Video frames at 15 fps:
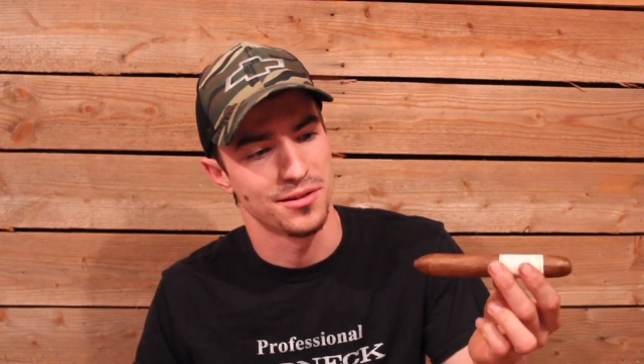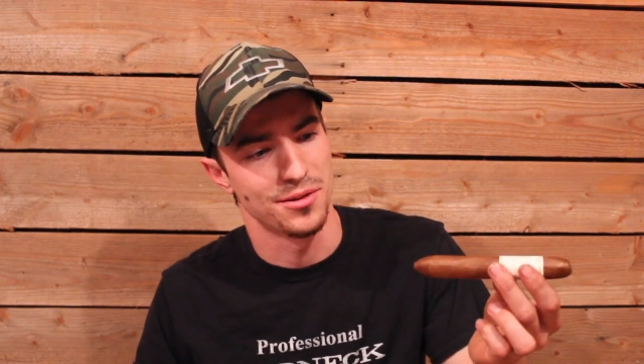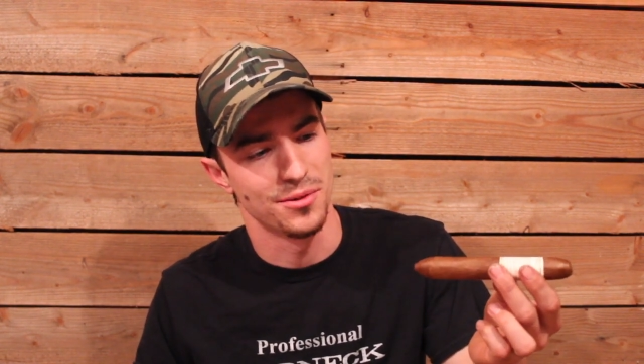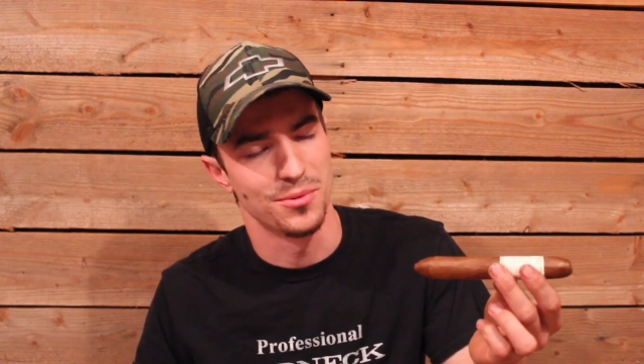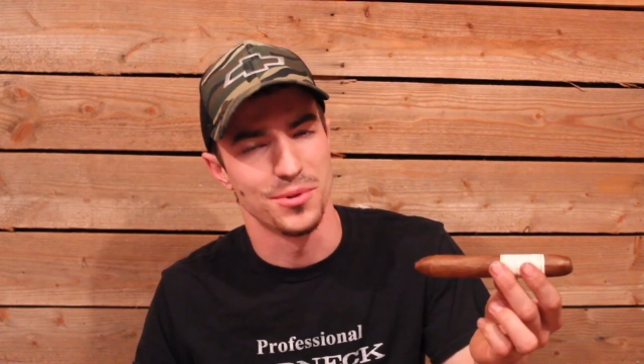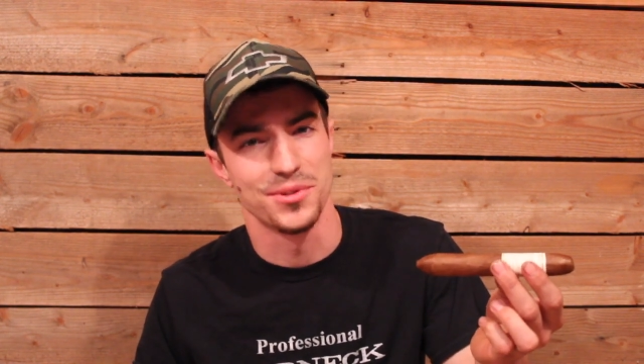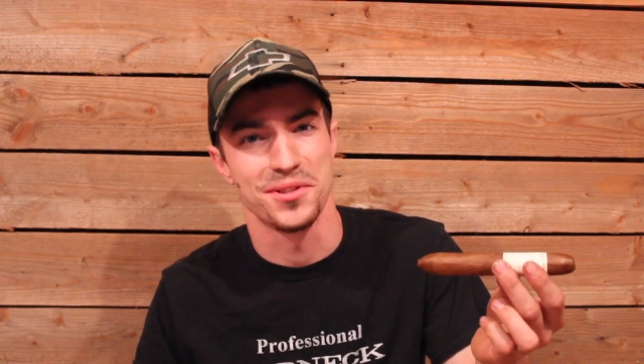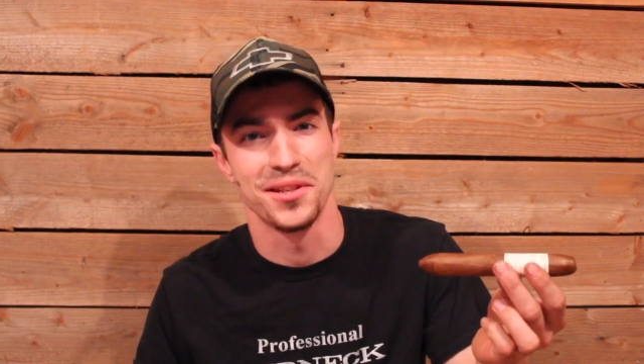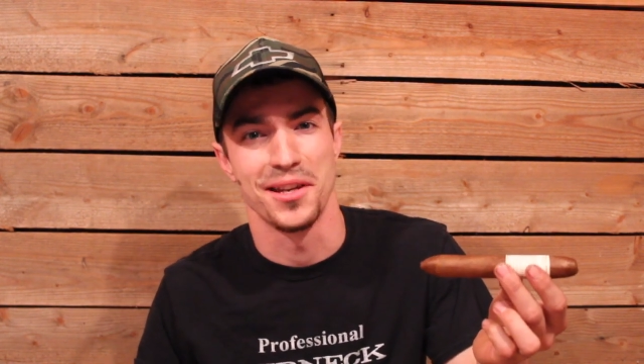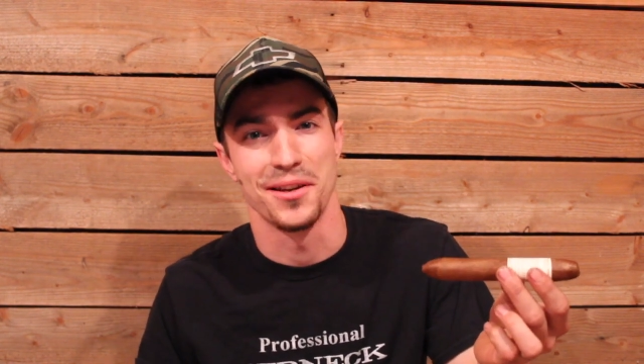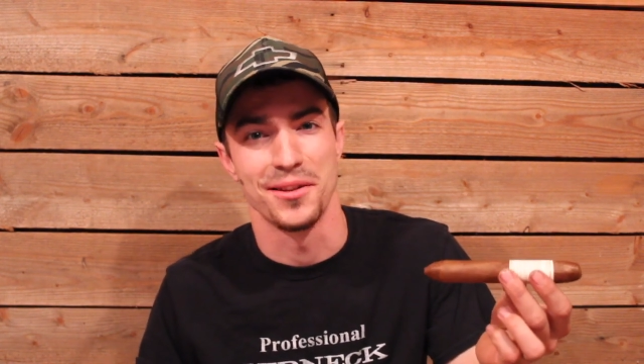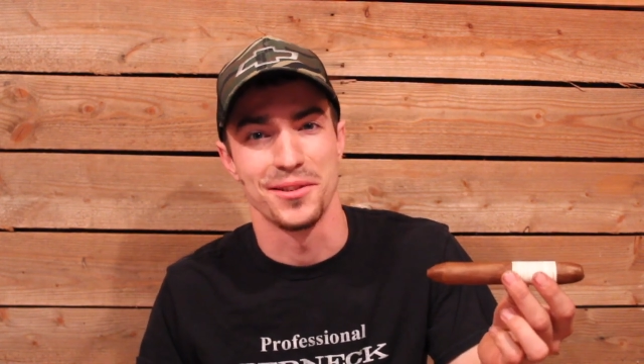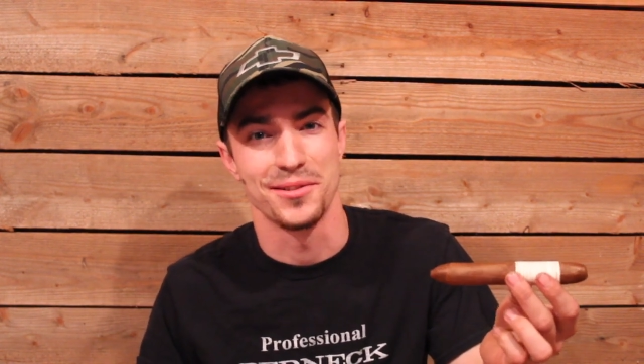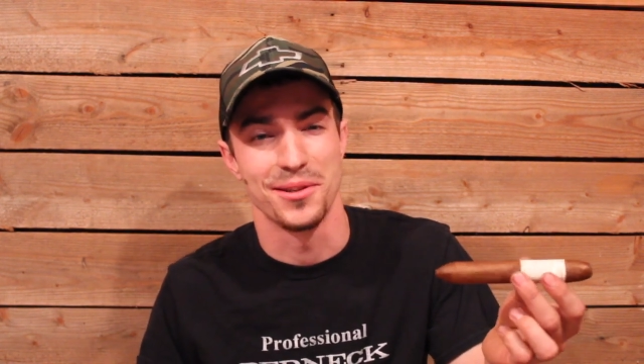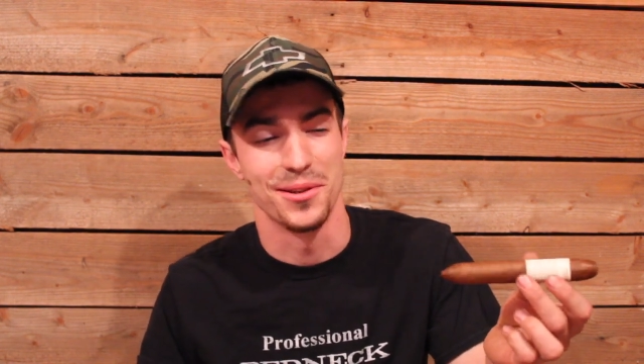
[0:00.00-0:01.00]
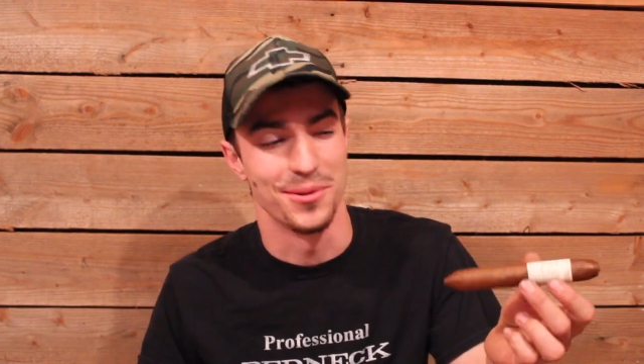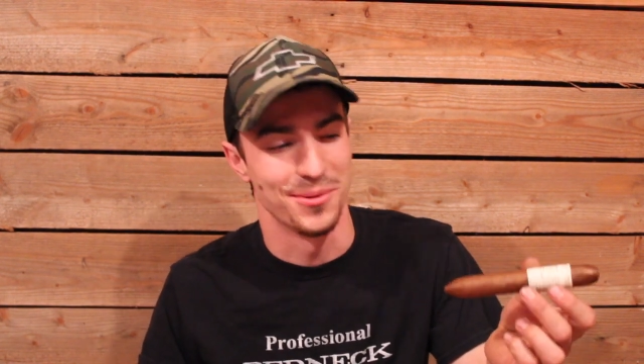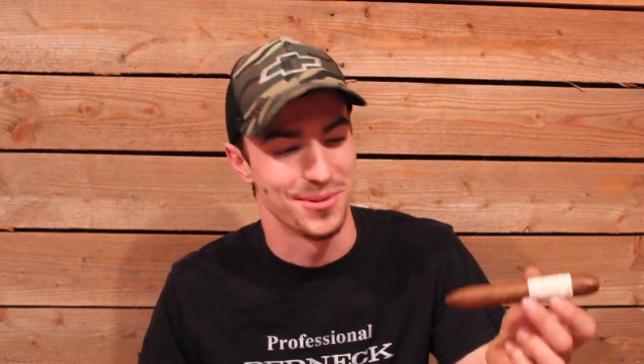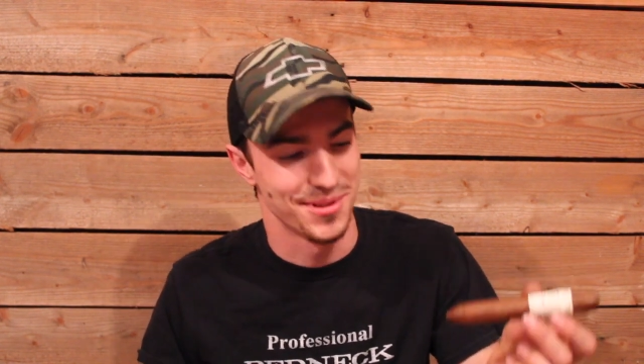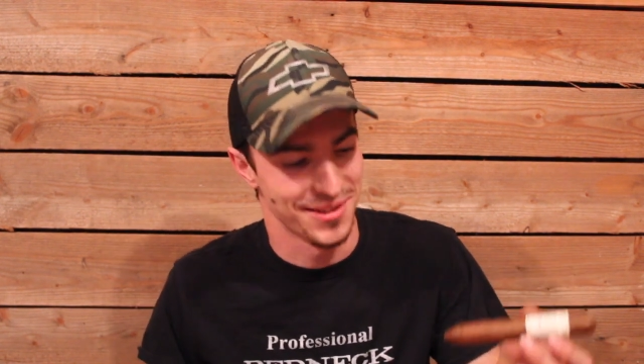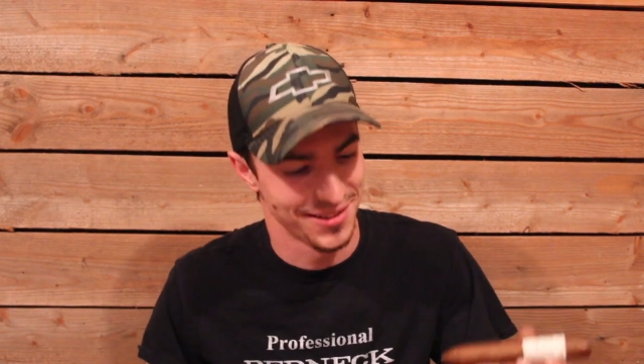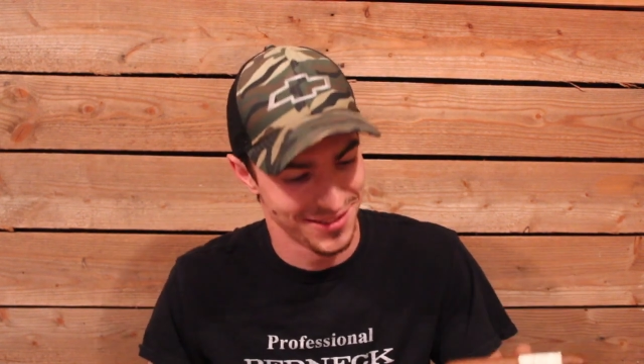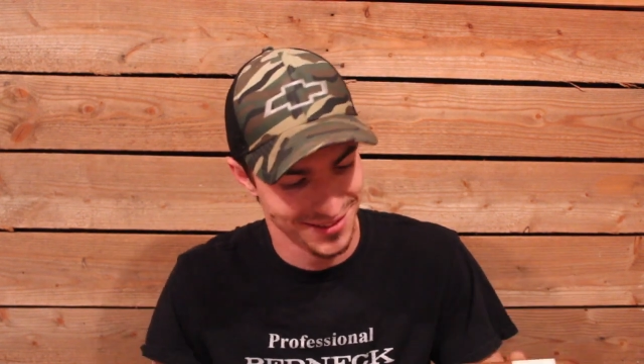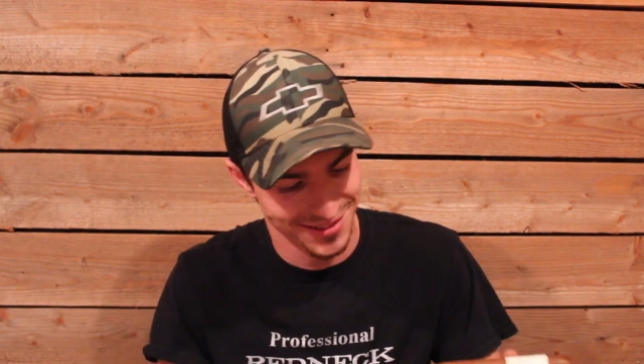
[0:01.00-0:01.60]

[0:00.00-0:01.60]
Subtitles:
so we'll see how this goes.